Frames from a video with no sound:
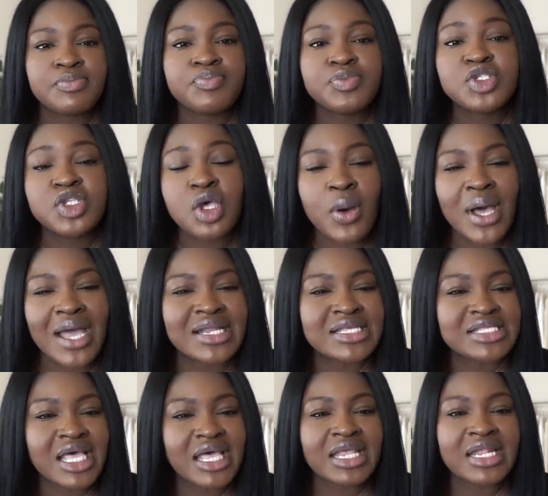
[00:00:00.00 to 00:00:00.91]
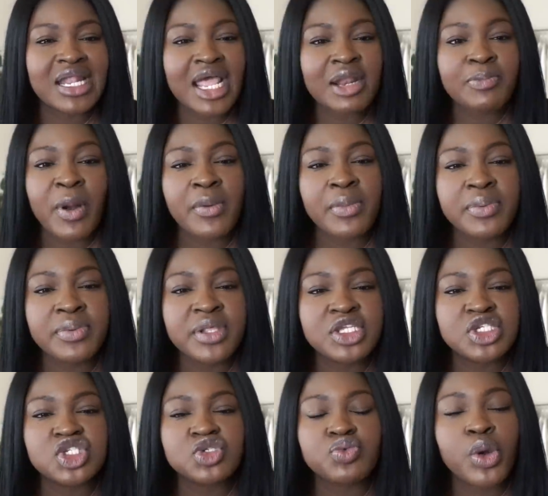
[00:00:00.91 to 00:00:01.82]
So I decided I'd probably
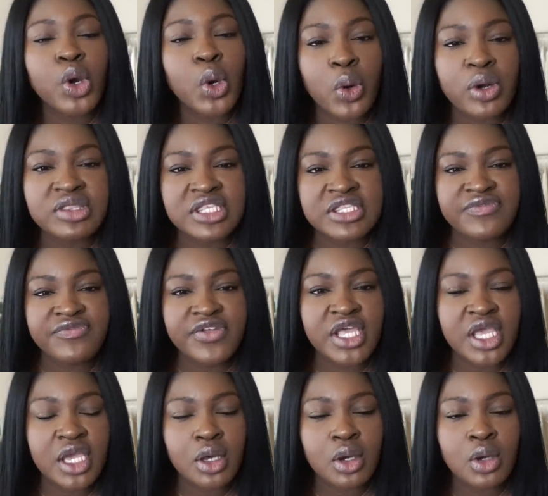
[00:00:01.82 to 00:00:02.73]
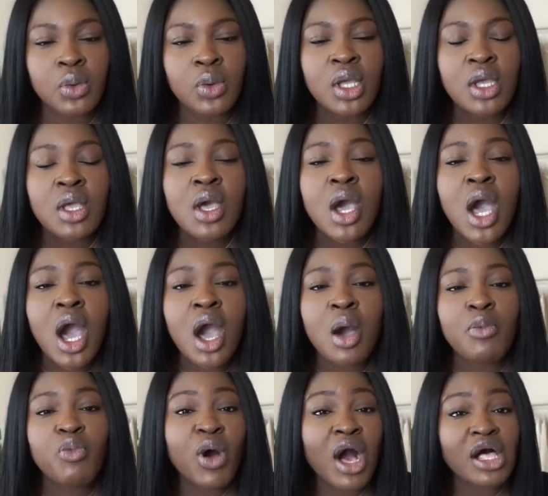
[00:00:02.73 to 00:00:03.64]
just record this video
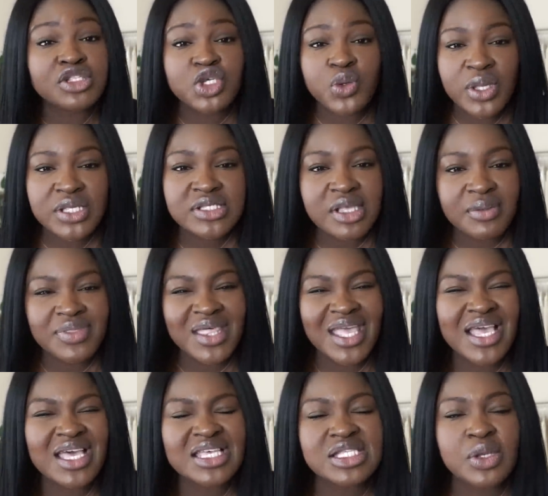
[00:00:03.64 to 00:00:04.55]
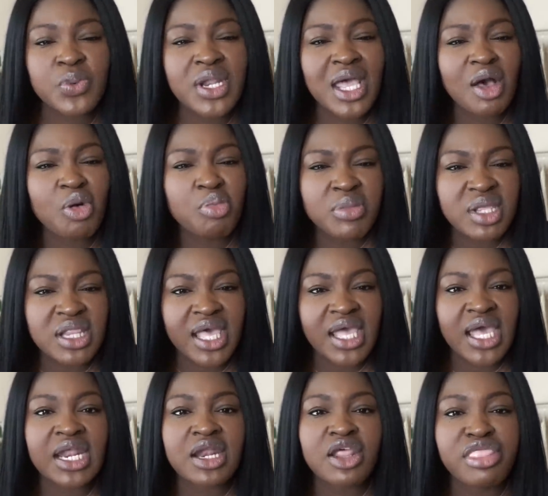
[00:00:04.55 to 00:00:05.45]
while doing something, because it would help me like
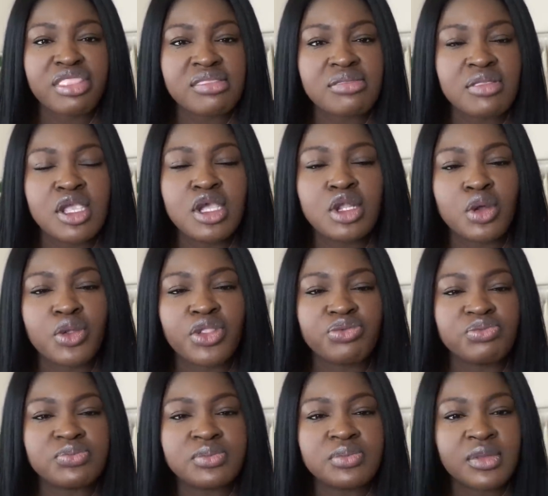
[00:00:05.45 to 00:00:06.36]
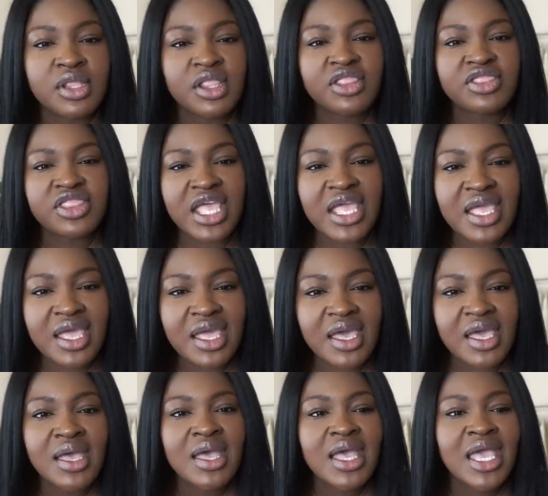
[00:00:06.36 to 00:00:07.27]
kind of, you know,
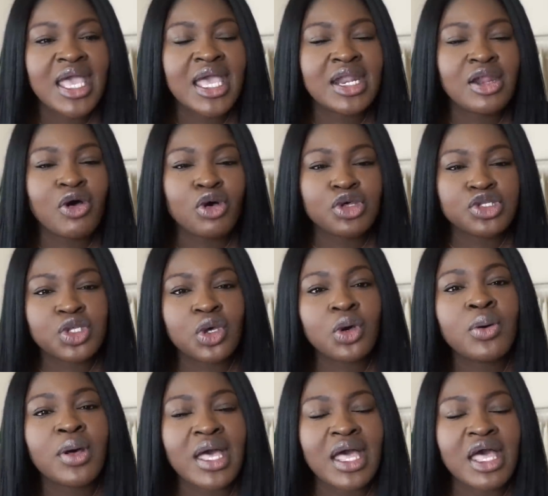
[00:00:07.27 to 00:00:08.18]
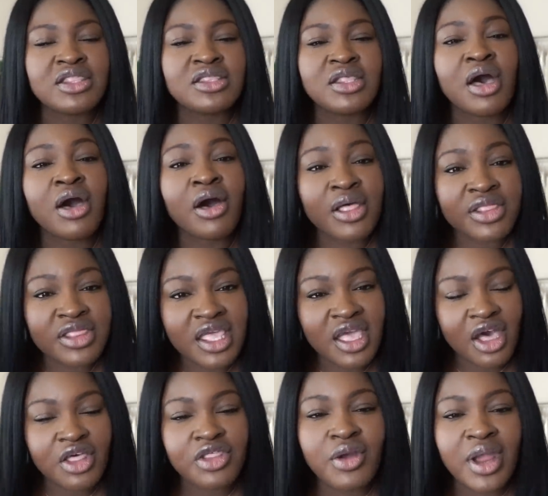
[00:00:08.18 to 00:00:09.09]
think, and also on
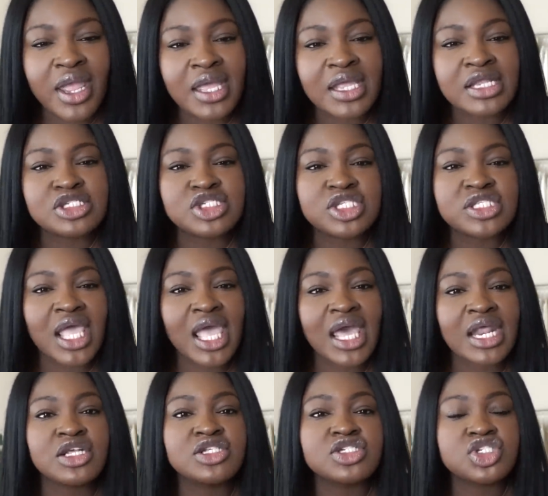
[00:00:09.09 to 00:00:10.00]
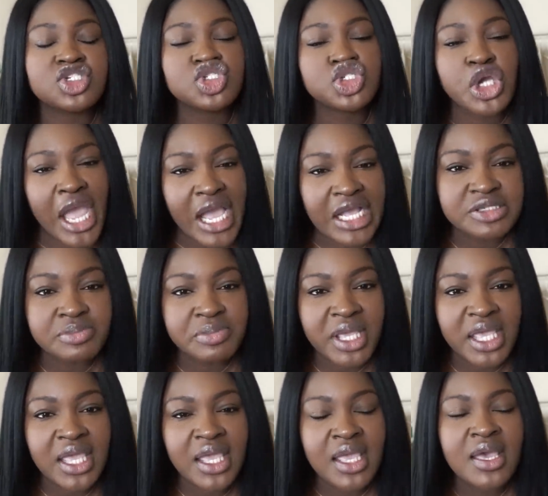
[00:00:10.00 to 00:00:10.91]
the other end just like kind of distract
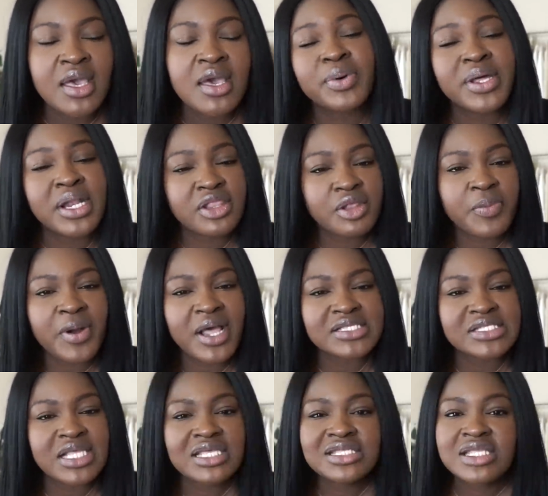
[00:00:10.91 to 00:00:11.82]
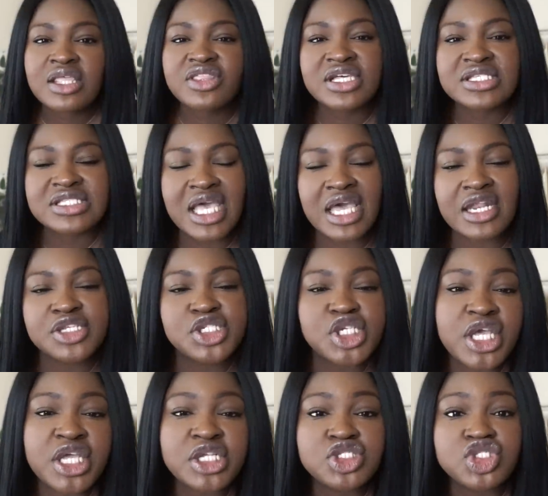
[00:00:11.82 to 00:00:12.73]
me. But in the process, things kind of
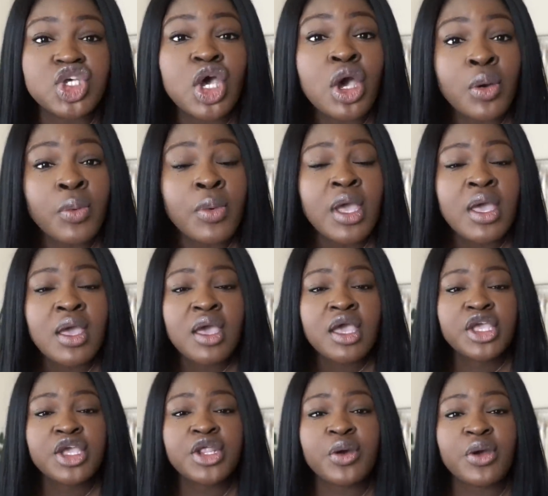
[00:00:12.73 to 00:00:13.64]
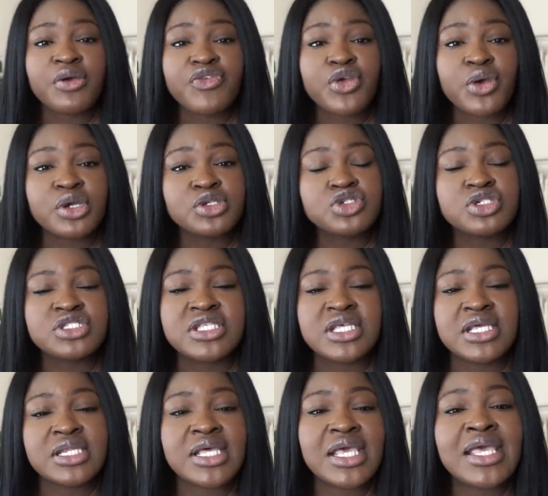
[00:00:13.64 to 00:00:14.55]
change. So, you know, if you're
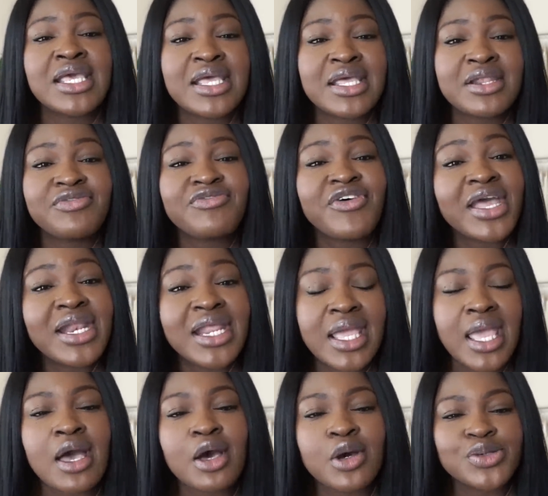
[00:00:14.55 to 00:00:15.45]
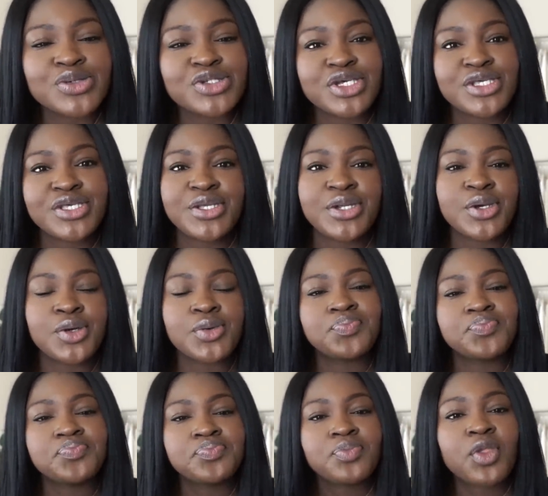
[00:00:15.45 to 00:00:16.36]
interested in finding out, you know,
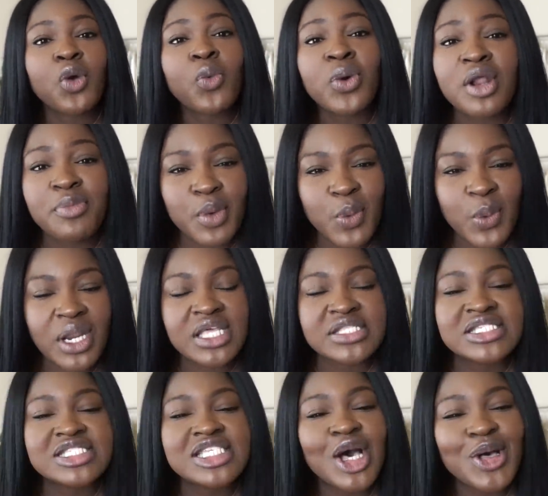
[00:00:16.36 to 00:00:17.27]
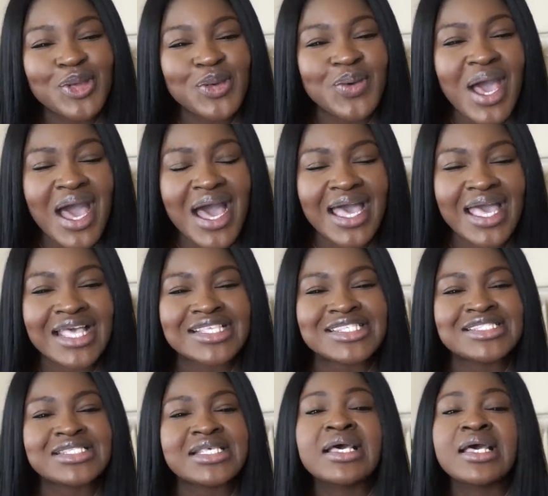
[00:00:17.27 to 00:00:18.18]
what I've been waiting to tell you
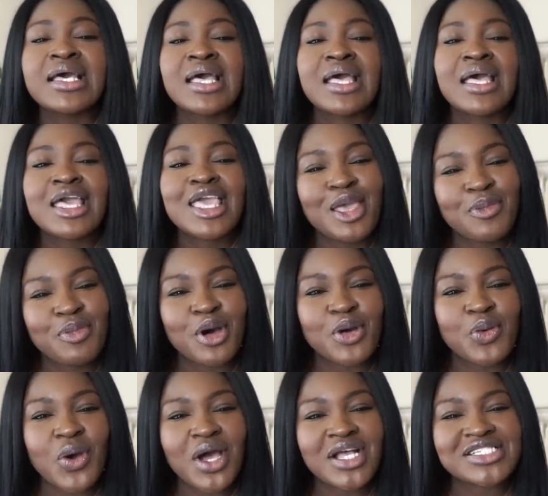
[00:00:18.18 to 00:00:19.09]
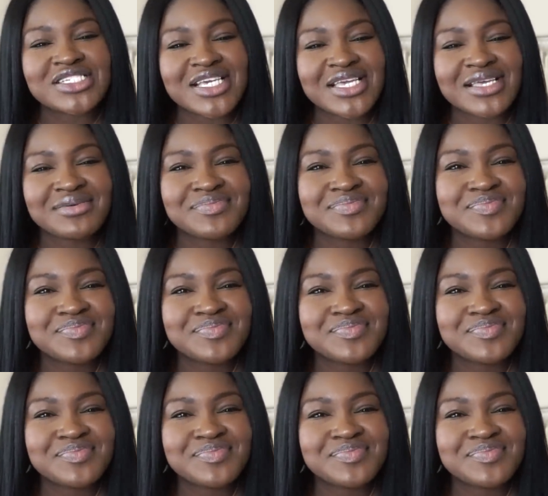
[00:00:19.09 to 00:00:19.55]
guys, keep on watching.